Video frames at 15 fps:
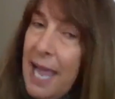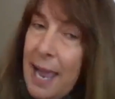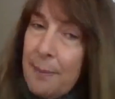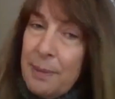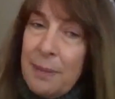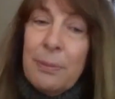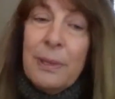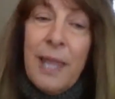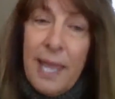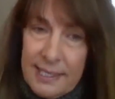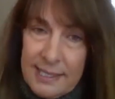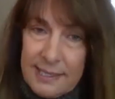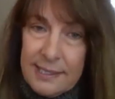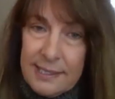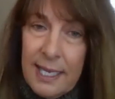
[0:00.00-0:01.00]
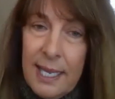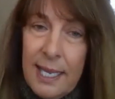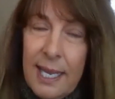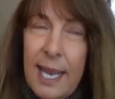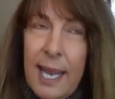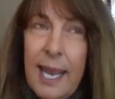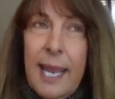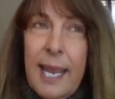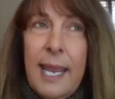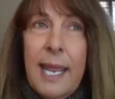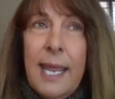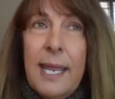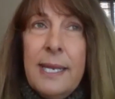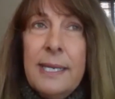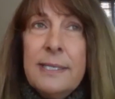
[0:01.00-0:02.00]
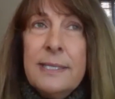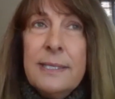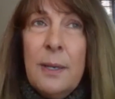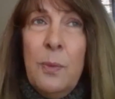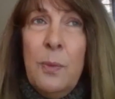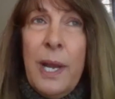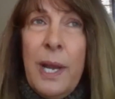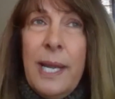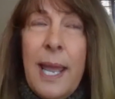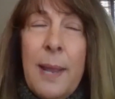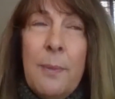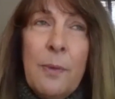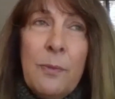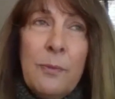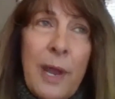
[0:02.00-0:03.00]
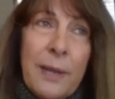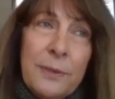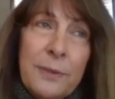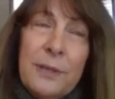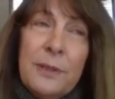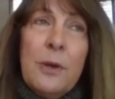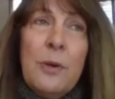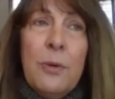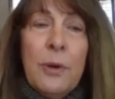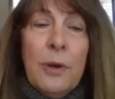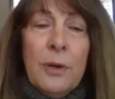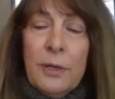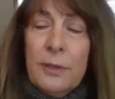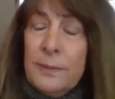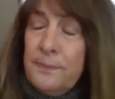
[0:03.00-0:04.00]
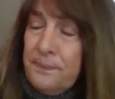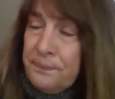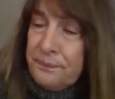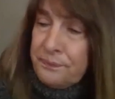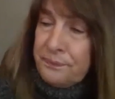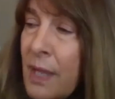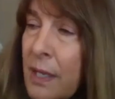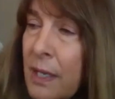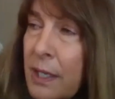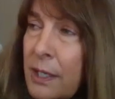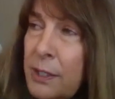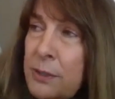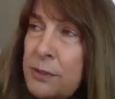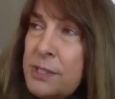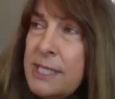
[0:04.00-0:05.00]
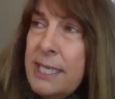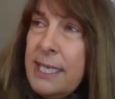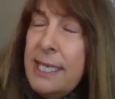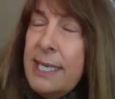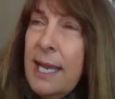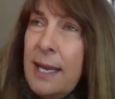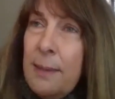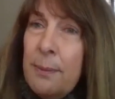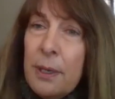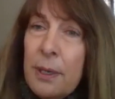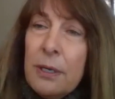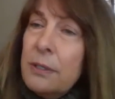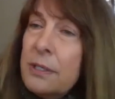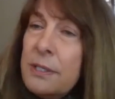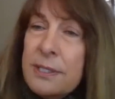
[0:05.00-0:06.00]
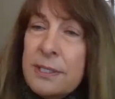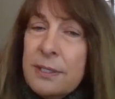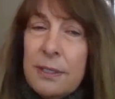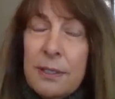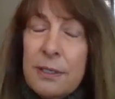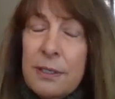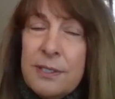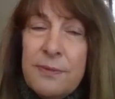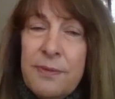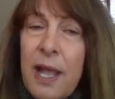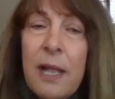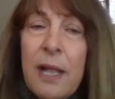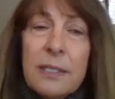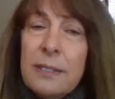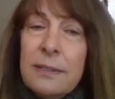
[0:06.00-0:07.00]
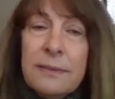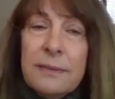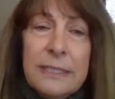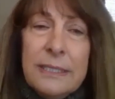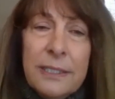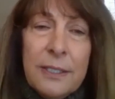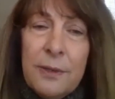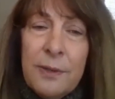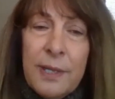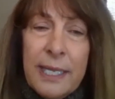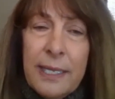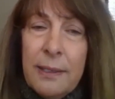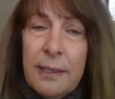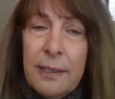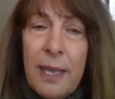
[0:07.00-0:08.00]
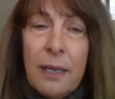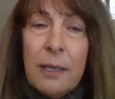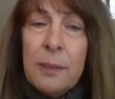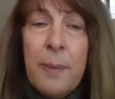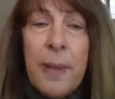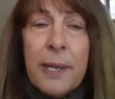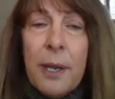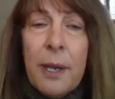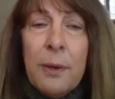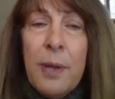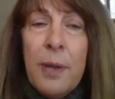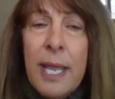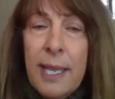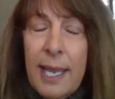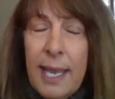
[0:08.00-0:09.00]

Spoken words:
happy place. And when I'm rounding the corner, you see herds of elk, in Elk Meadow,